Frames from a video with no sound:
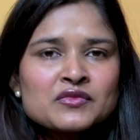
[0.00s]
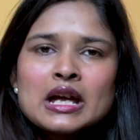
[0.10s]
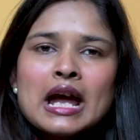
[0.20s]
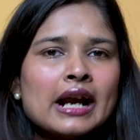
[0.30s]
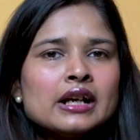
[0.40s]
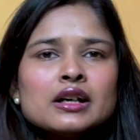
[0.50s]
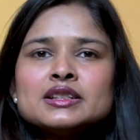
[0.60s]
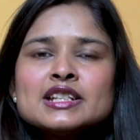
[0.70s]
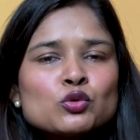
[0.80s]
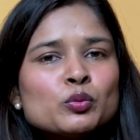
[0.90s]
and
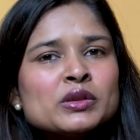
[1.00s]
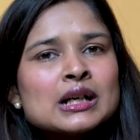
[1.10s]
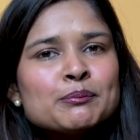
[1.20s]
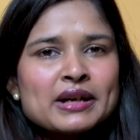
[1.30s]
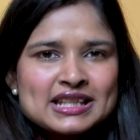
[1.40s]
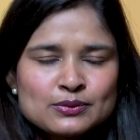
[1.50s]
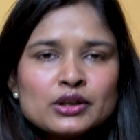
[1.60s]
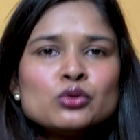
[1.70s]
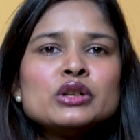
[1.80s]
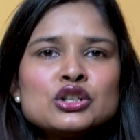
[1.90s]
this would be the best way to
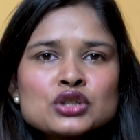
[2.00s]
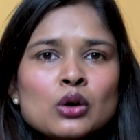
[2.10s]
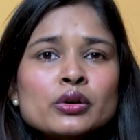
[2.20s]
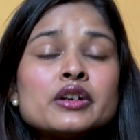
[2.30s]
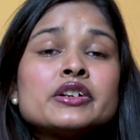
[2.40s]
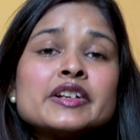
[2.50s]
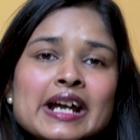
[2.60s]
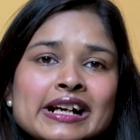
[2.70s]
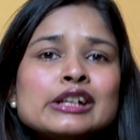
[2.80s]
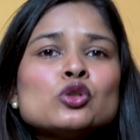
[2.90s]
reach out
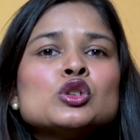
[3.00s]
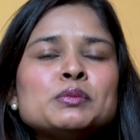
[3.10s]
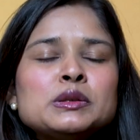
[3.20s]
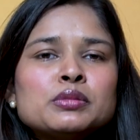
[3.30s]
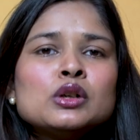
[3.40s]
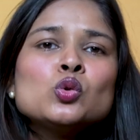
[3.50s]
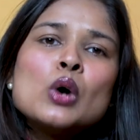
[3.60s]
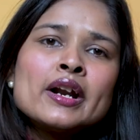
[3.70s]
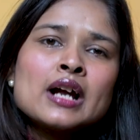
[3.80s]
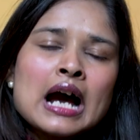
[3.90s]
directly to the people who are
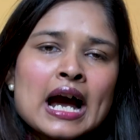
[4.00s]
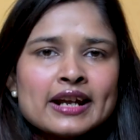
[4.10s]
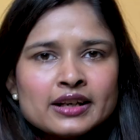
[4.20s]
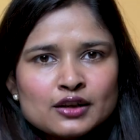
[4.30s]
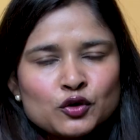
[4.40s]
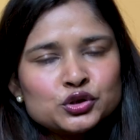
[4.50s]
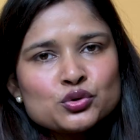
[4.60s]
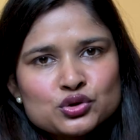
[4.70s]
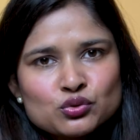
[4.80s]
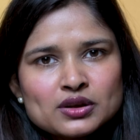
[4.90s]
hiring for those
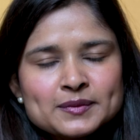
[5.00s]
roles.